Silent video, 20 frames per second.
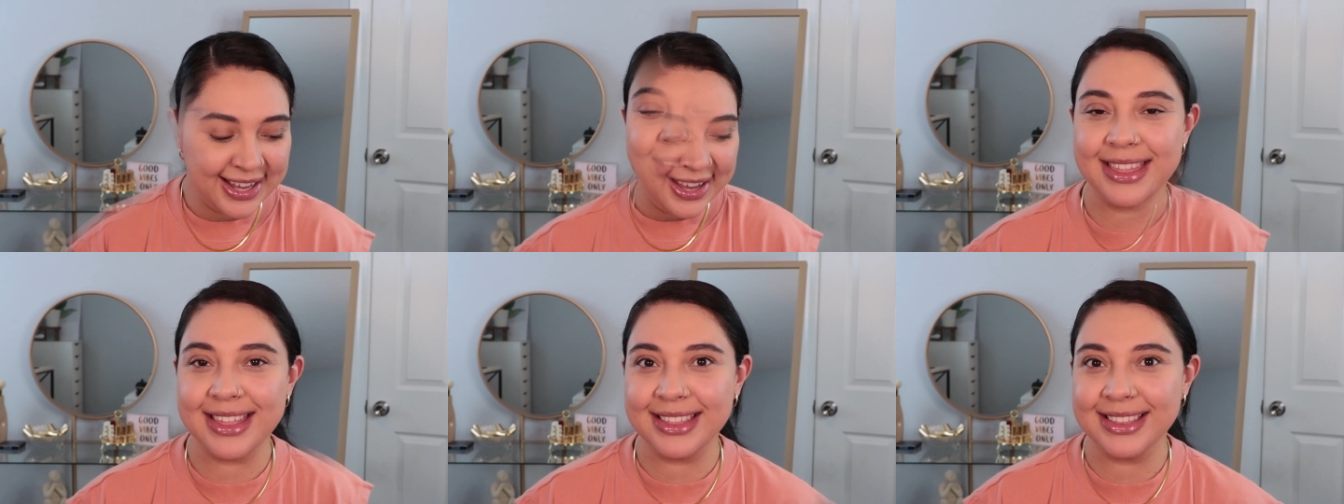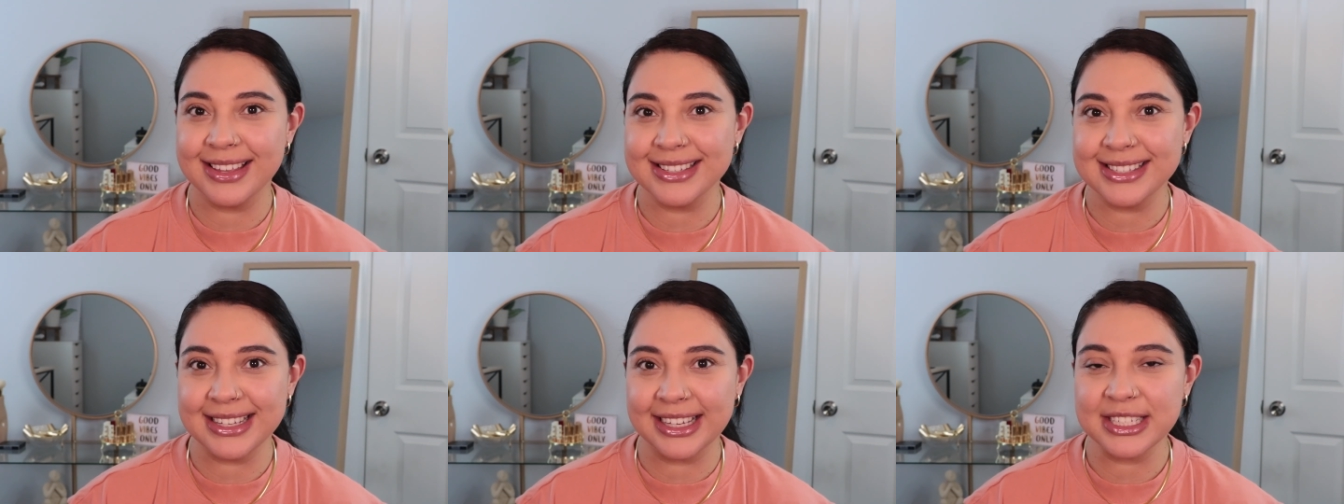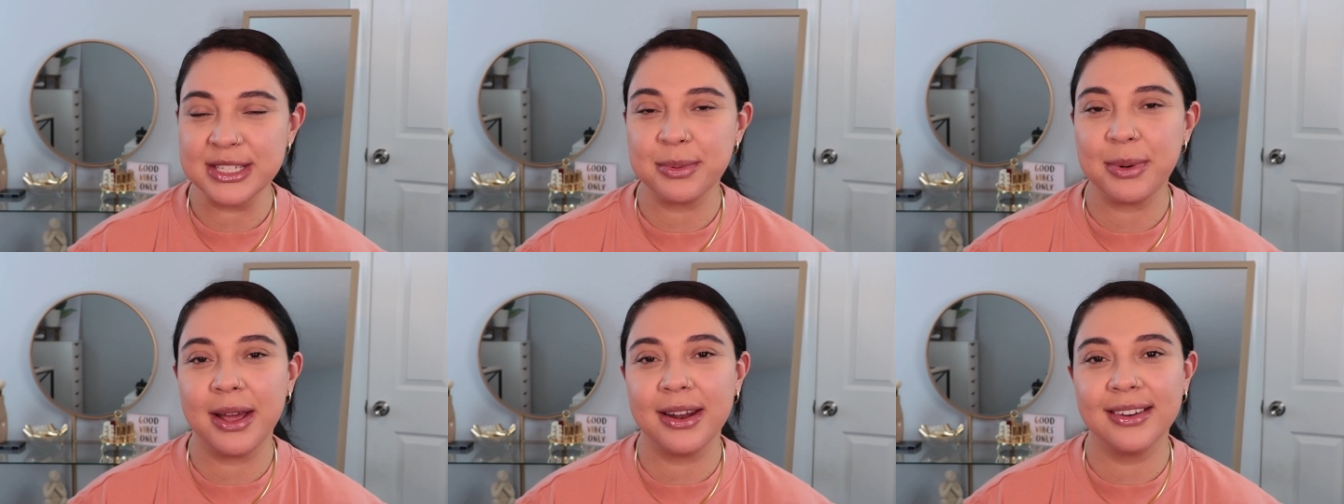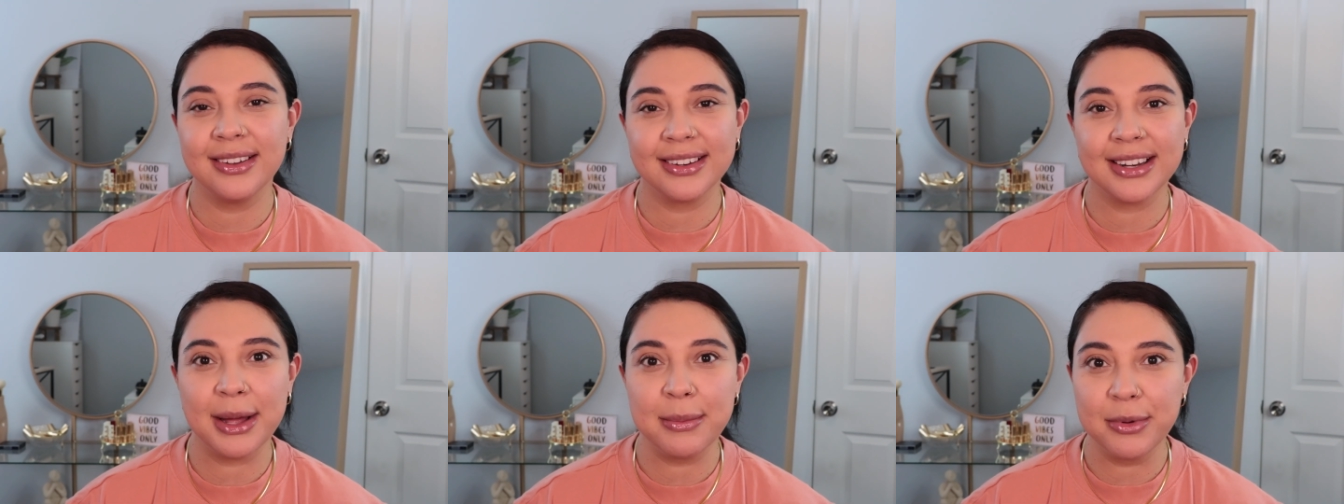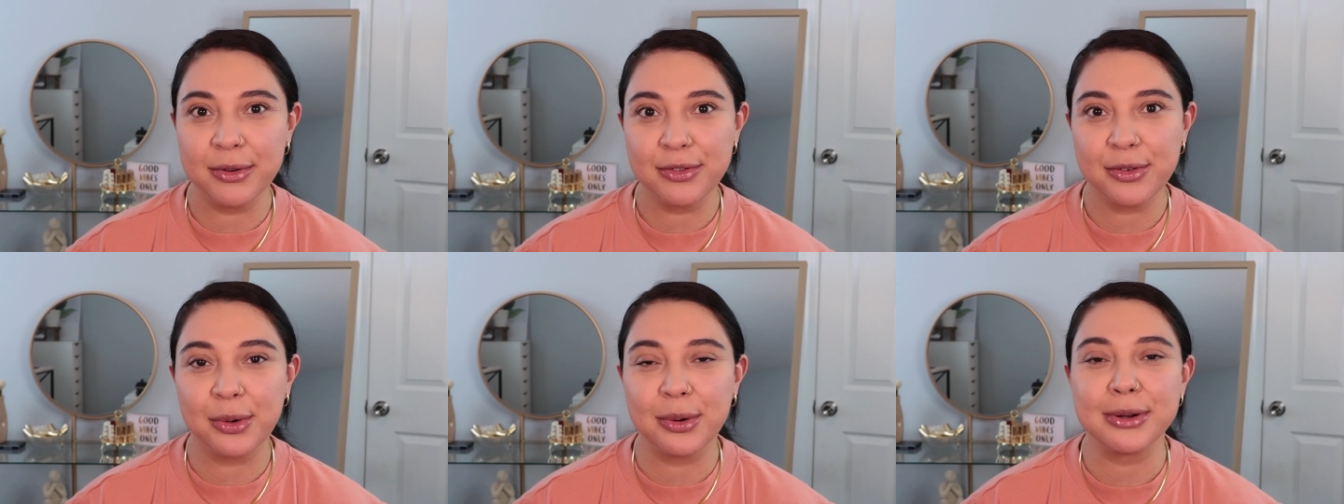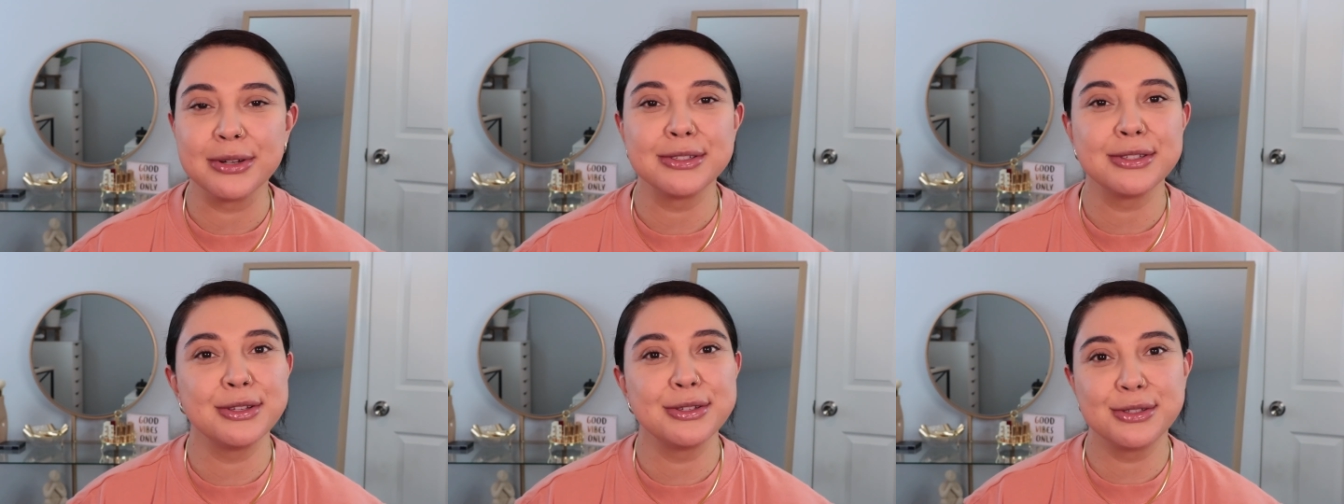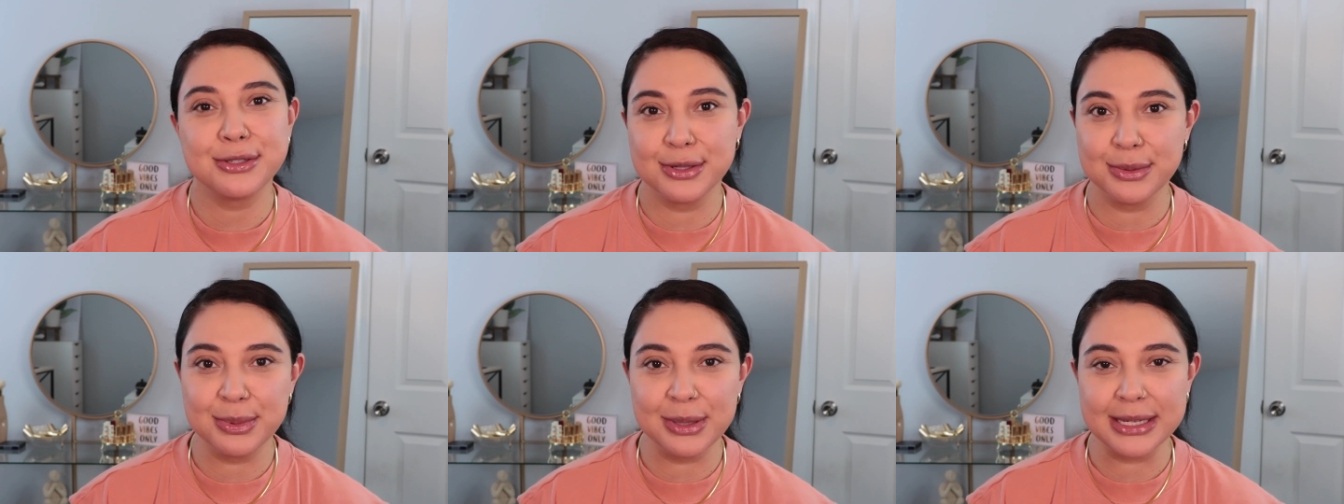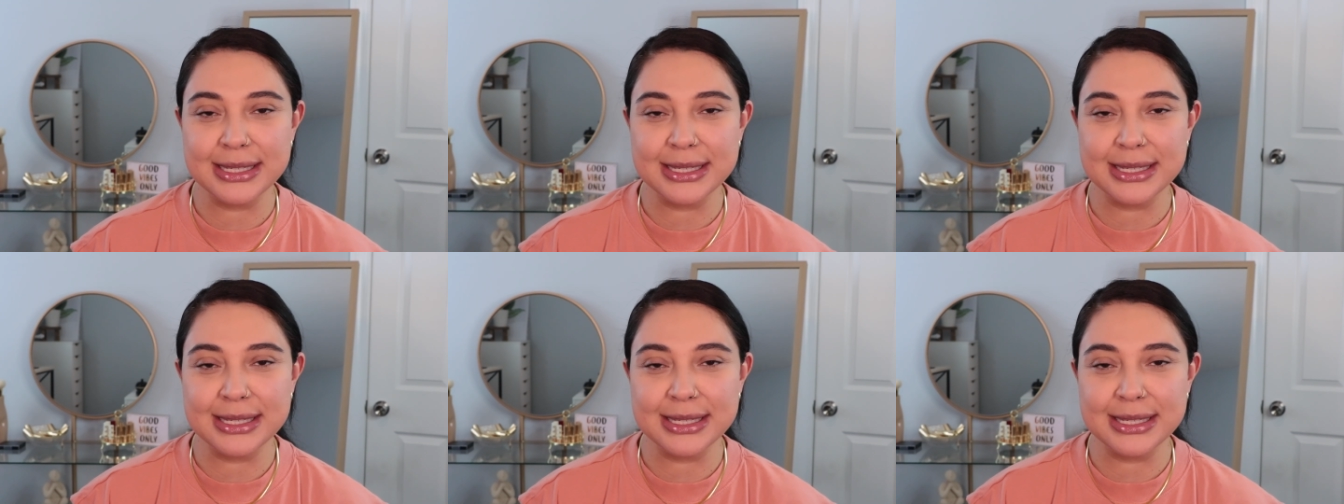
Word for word: And then this next product I'm of course super